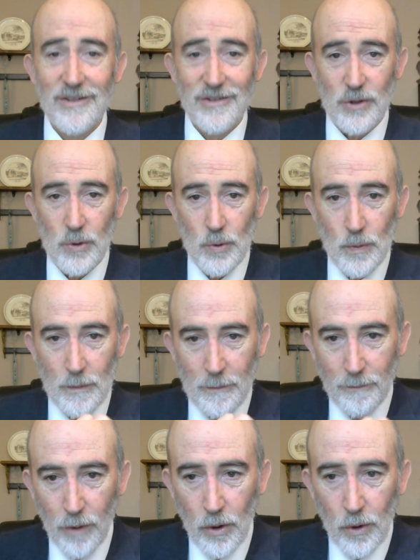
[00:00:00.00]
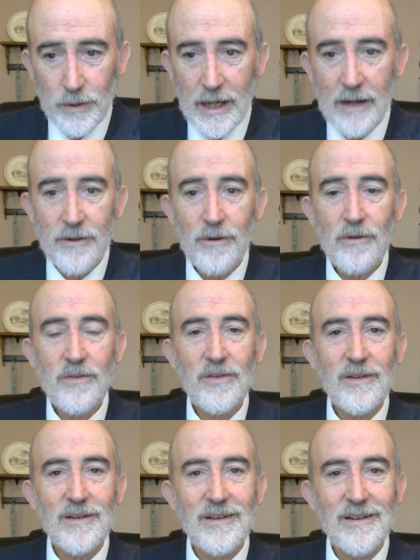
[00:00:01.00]
to mold
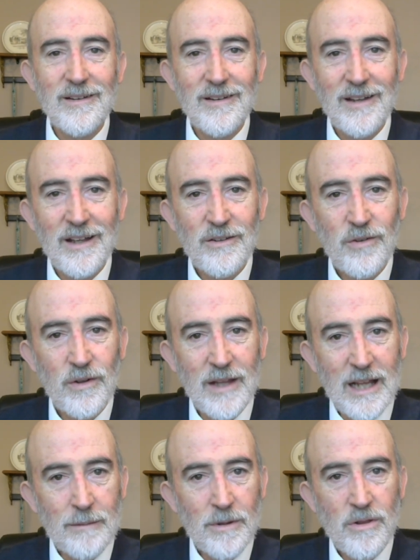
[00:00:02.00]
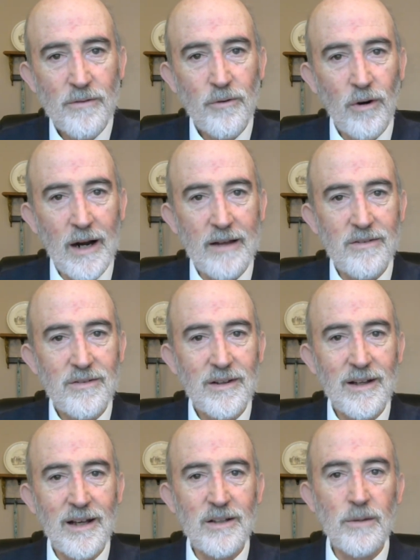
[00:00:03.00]
others into the image of Christ
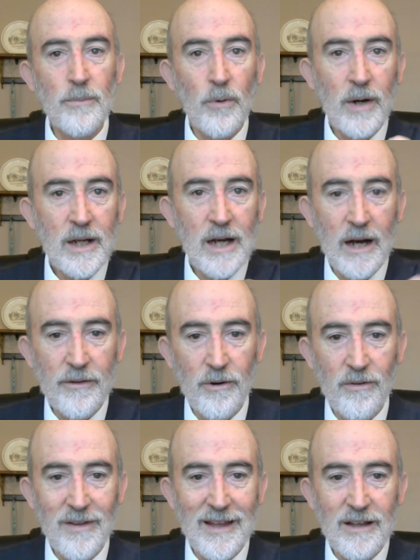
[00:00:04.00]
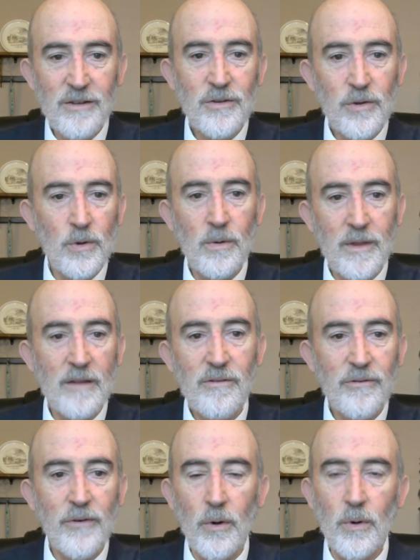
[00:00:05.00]
and to bring others into this
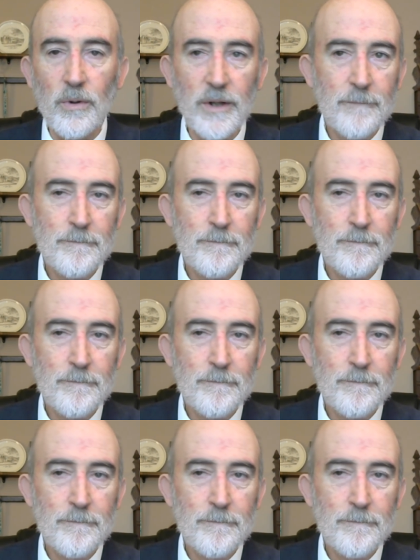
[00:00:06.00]
fold.